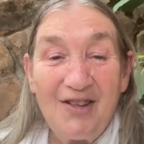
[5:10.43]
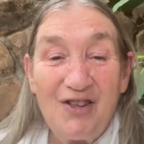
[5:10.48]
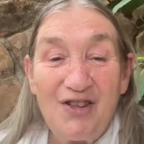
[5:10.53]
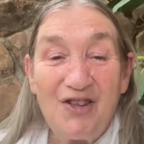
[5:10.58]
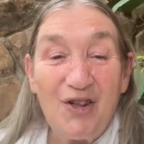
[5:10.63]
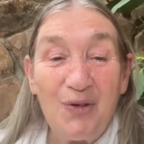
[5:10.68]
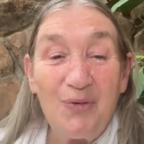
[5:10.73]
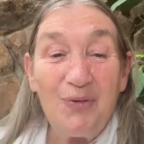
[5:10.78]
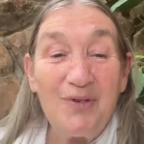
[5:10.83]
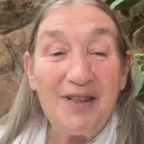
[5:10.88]

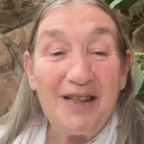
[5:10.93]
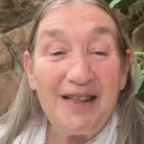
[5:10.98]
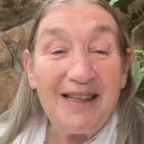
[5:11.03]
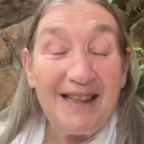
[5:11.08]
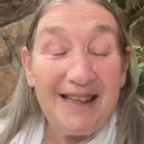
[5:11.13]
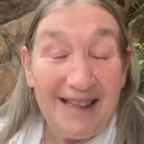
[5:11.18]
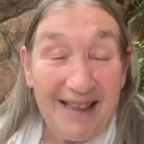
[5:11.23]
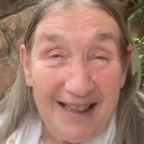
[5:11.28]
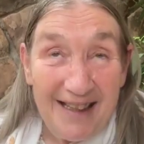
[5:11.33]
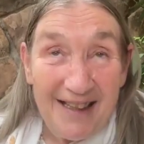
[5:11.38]
Don't
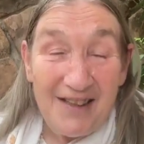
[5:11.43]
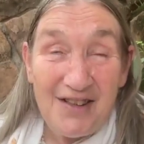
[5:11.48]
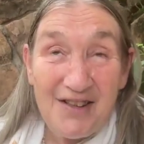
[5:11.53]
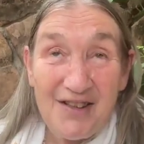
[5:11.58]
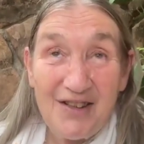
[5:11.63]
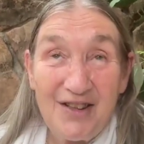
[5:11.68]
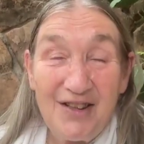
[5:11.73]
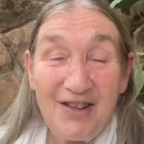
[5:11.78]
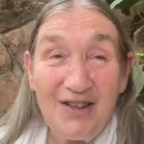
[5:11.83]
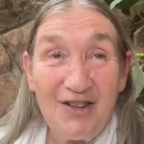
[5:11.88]

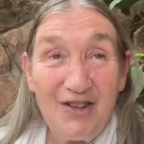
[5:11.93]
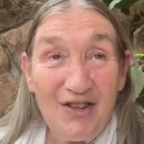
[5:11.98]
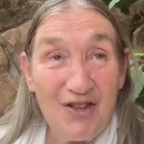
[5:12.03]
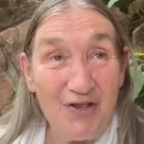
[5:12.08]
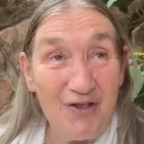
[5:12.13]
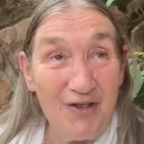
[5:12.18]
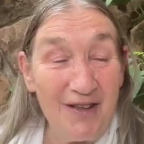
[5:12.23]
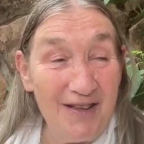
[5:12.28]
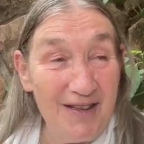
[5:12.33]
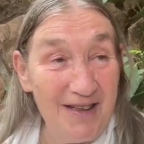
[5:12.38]
eat
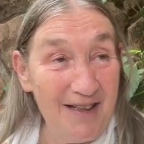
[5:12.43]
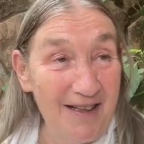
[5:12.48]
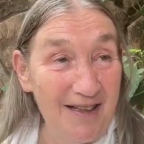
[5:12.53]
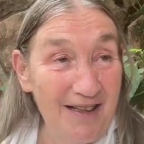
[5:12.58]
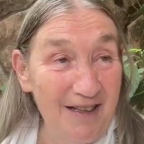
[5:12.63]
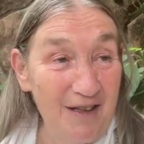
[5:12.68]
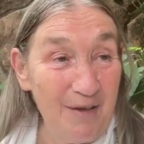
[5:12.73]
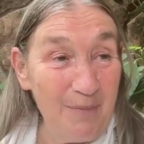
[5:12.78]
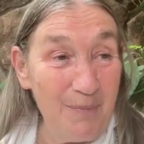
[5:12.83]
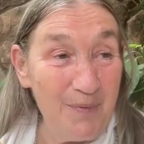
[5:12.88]
during the
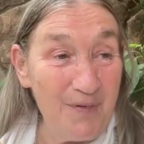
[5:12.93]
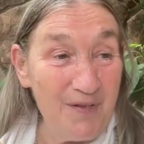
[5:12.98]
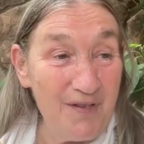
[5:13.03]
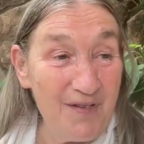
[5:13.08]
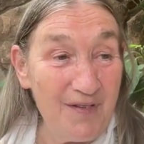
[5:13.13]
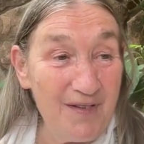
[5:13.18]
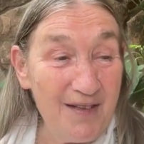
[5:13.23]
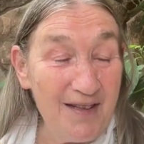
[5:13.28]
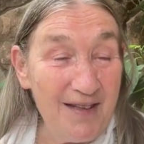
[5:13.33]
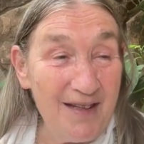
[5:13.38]

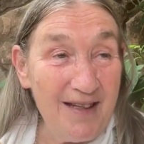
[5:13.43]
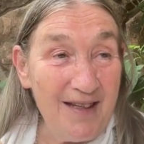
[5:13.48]
eclipse.